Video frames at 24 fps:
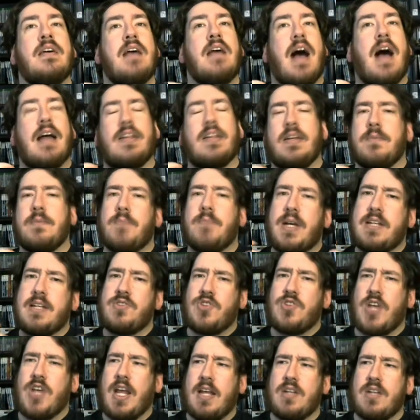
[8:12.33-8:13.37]
I think it might
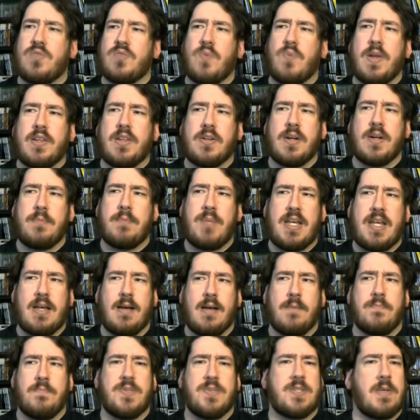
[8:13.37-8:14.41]
change whether it
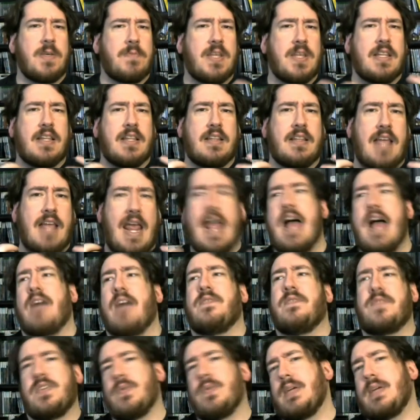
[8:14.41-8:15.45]
becomes something that they
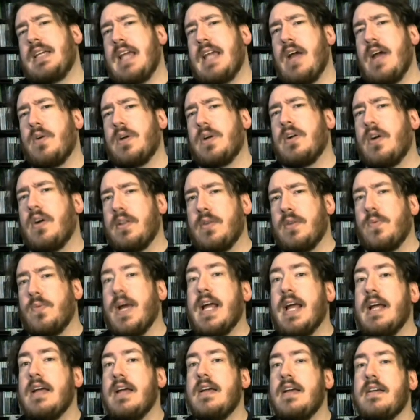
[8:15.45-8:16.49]
have to encounter on the
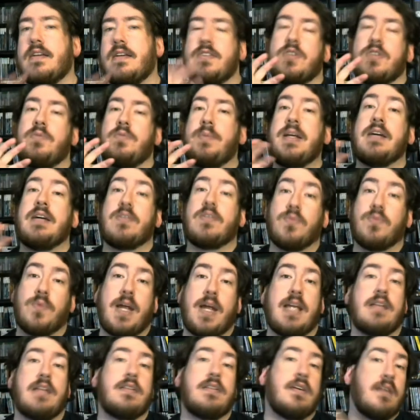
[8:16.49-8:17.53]
way, because it'll be a
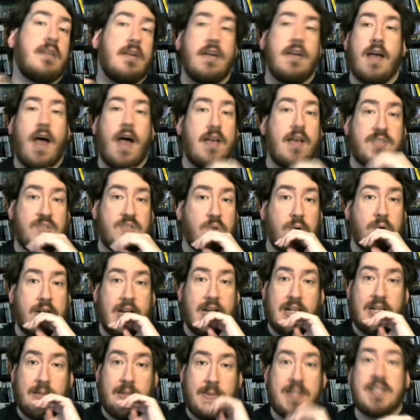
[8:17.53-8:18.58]
great story
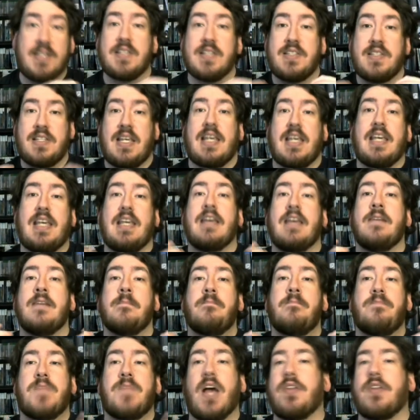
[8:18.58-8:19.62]
element to see
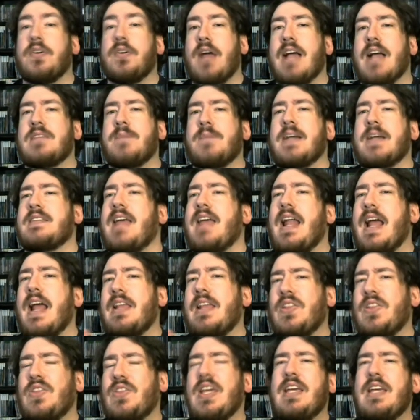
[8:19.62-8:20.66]
other aspects. And I
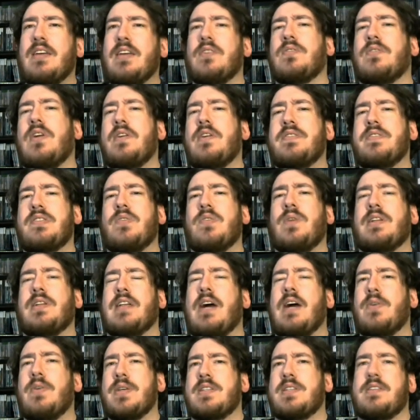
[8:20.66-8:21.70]
think it'll also
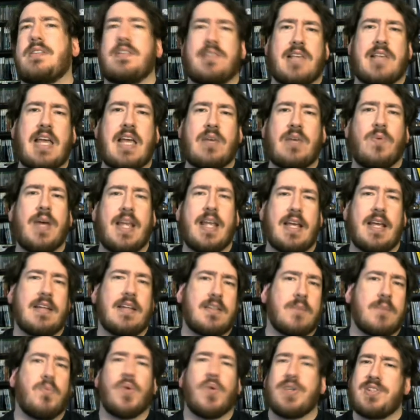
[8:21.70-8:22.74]
allow us to segue
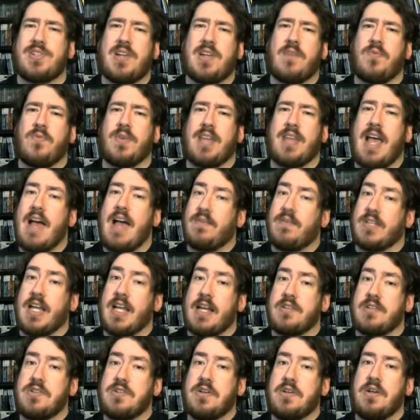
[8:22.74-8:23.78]
into more stuff with Avalanche,